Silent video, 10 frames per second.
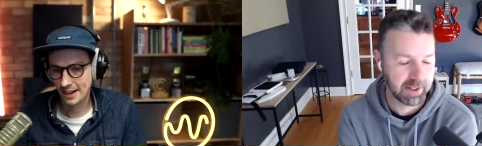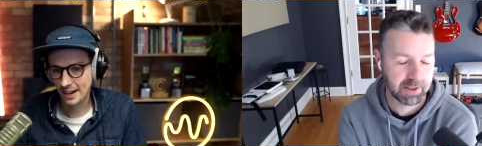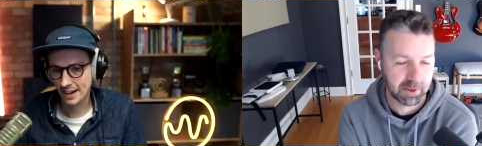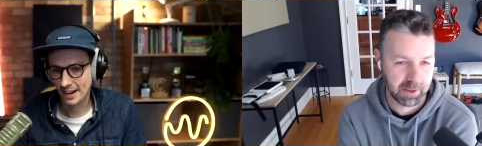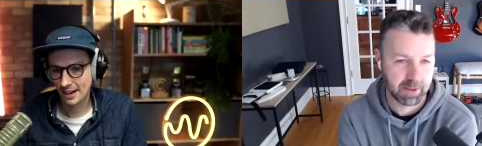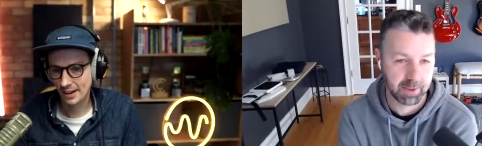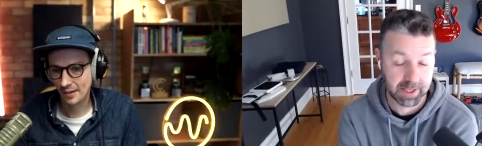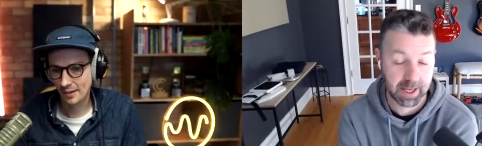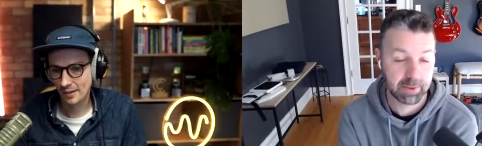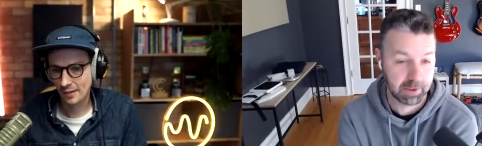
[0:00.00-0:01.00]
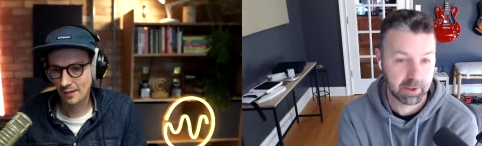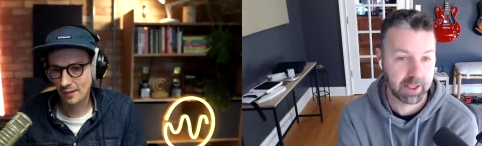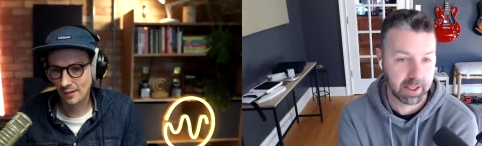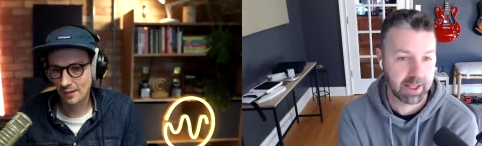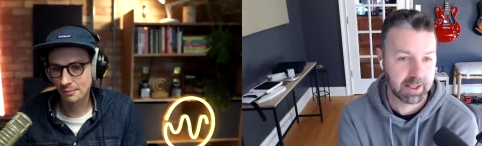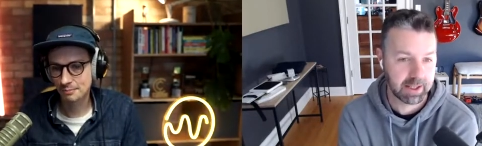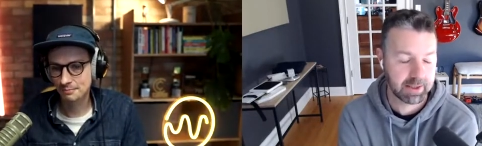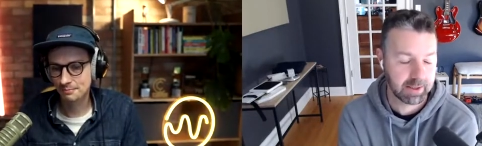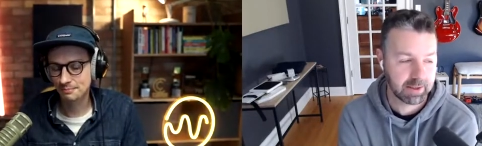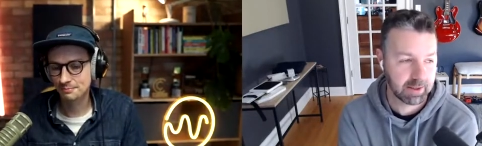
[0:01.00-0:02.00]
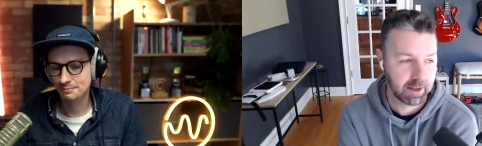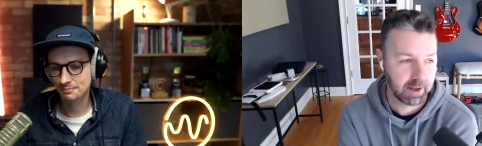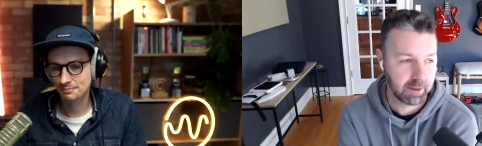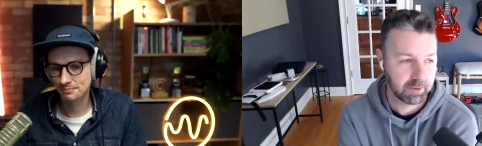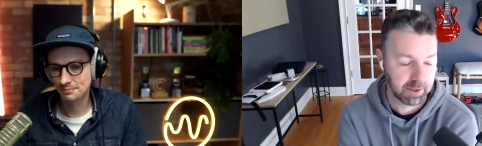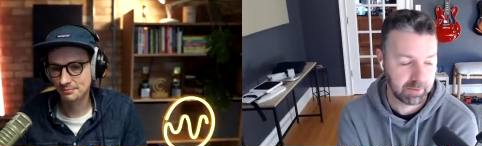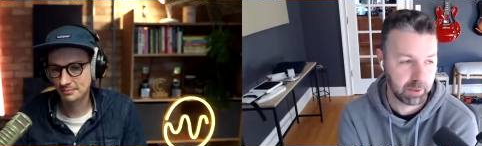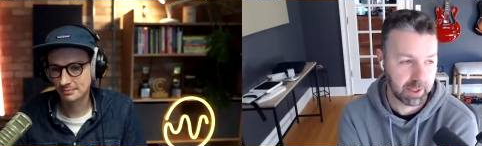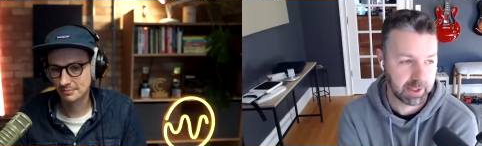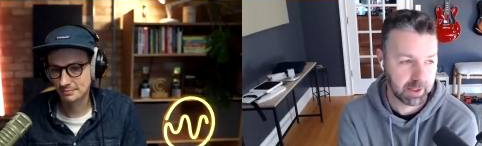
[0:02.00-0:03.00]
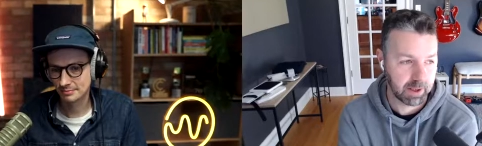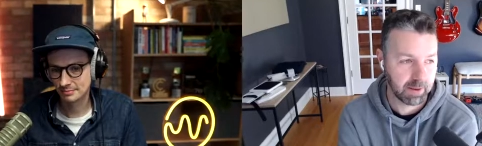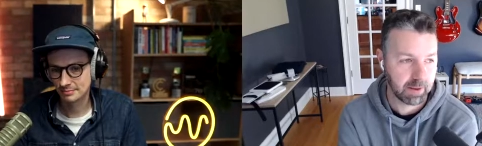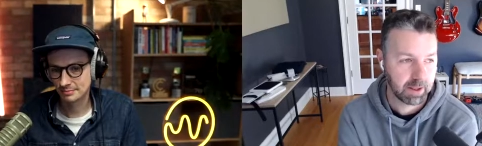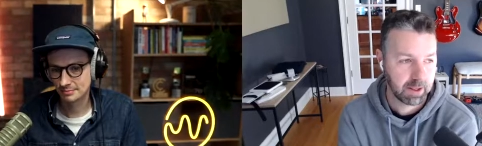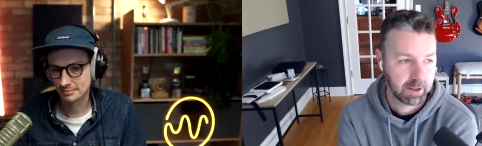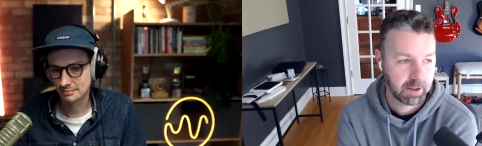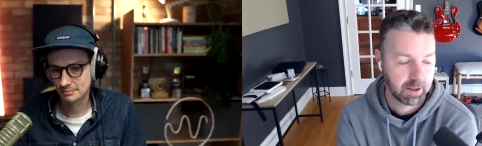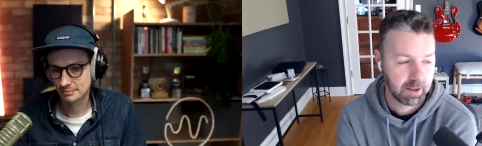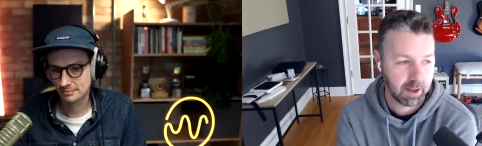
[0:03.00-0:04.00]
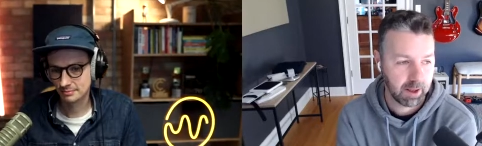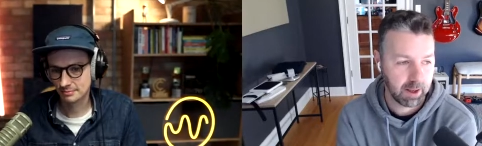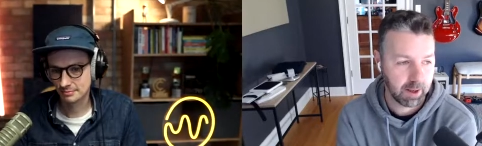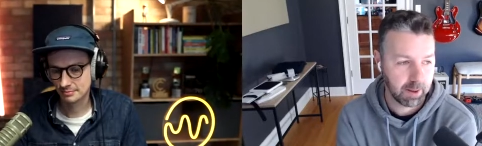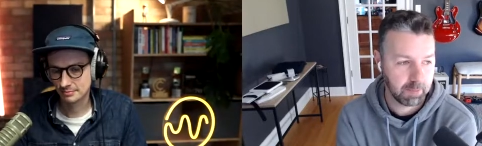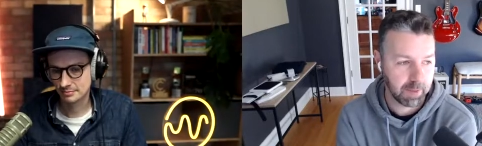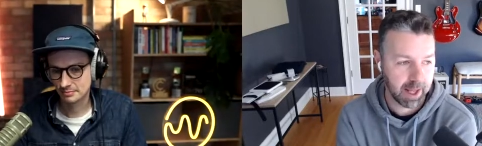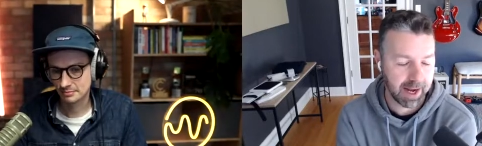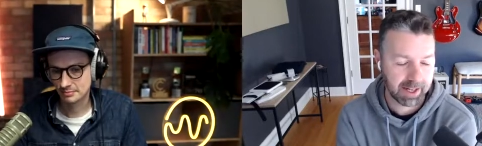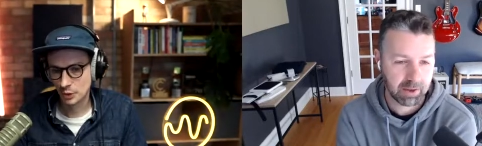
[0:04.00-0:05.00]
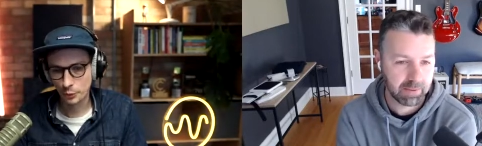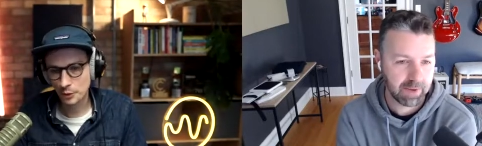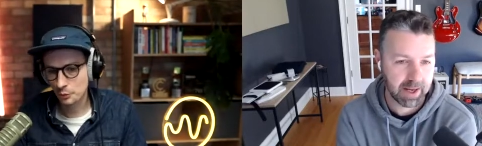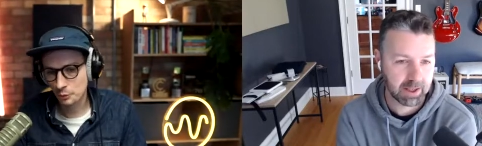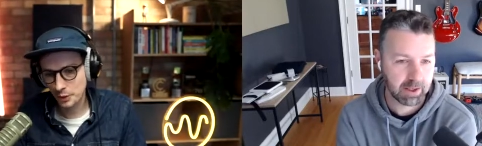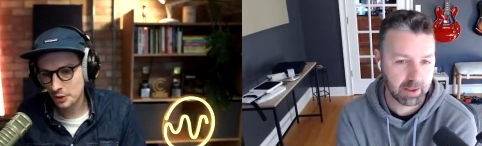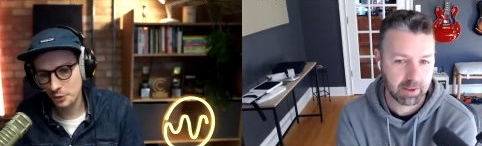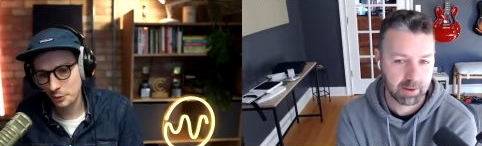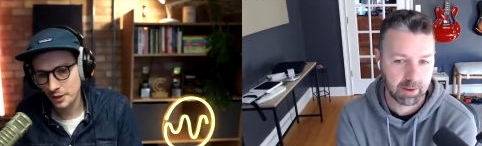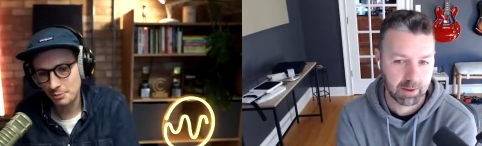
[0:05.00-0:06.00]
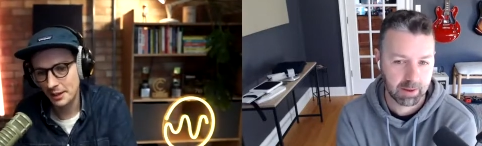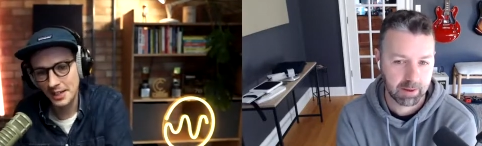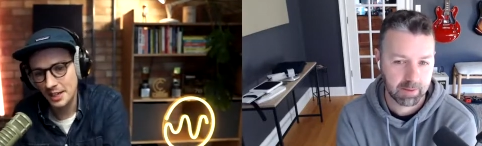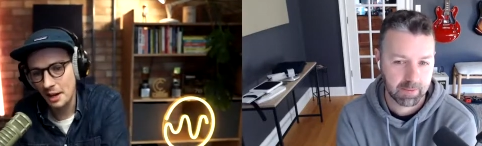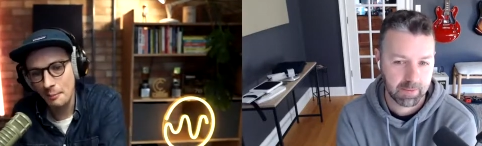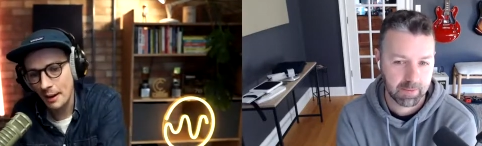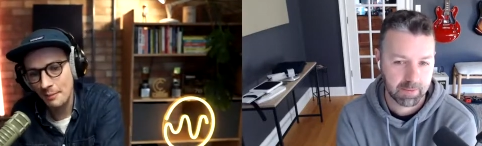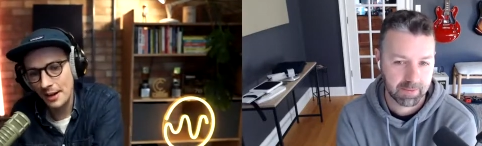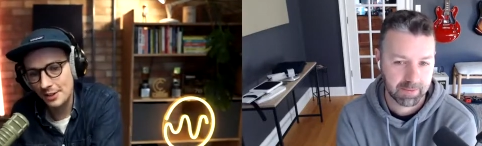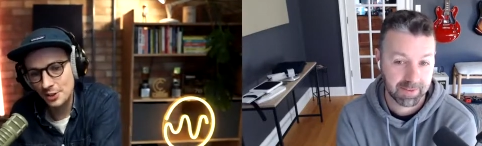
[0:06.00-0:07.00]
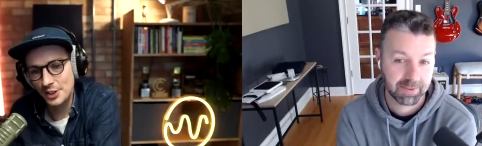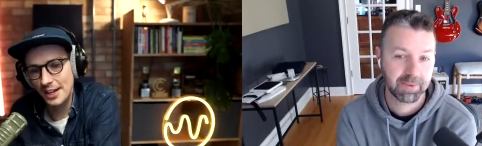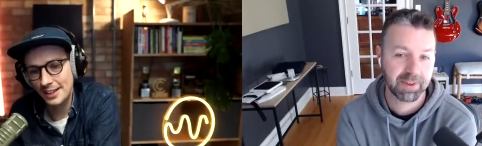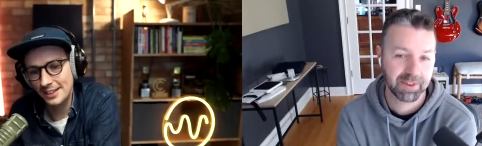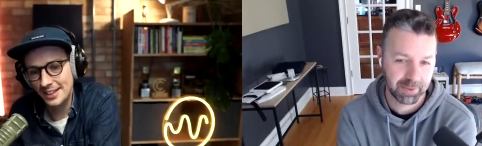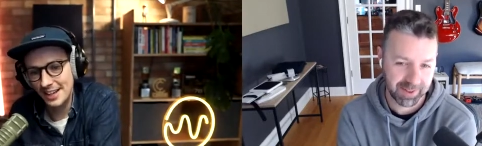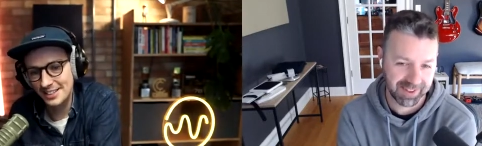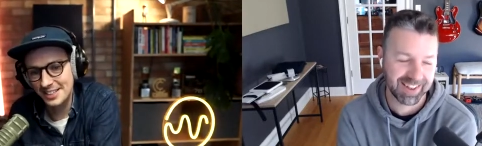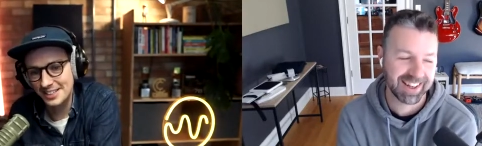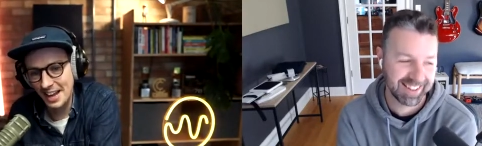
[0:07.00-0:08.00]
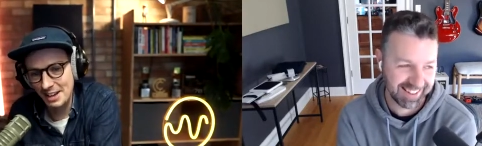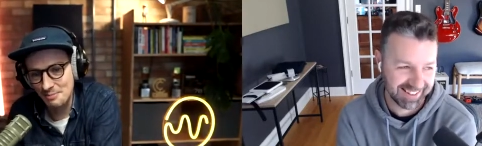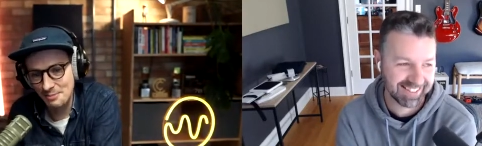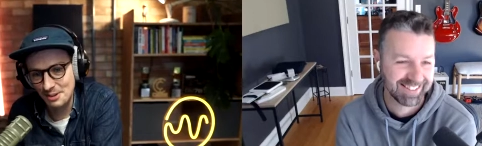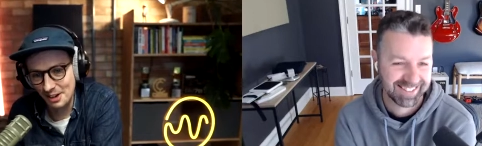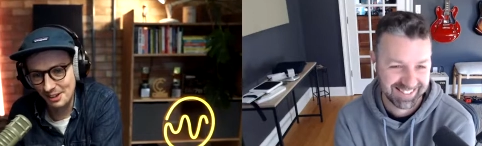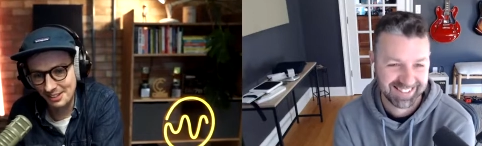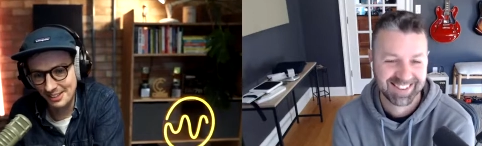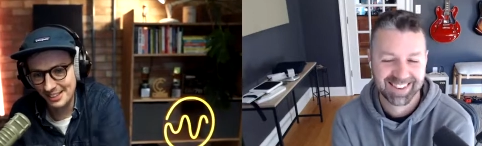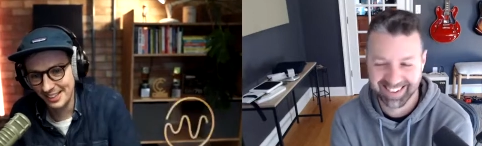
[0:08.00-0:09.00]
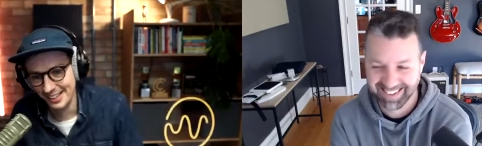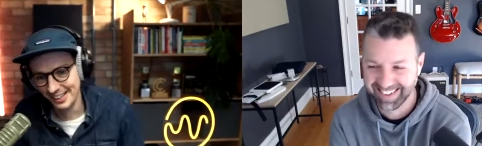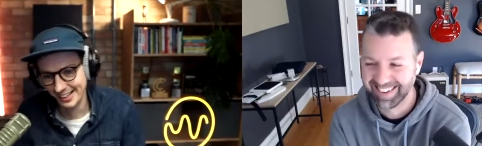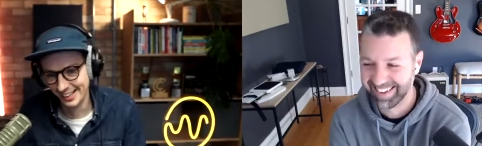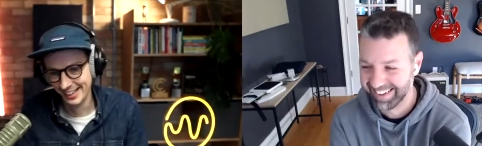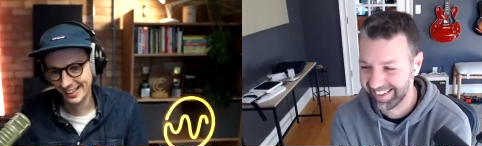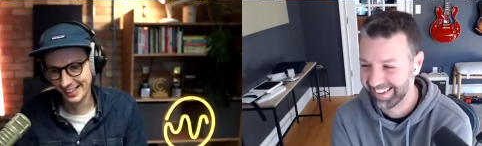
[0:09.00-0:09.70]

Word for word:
Speaker 1: the screen because I was looking into this mm-hmm. um, just a few weeks ago. Um, and I couldn't Real, find a reel good... to reel's
Speaker 2: making a comeback, man. You should get reels to get reel, right? tape, yeah. you know.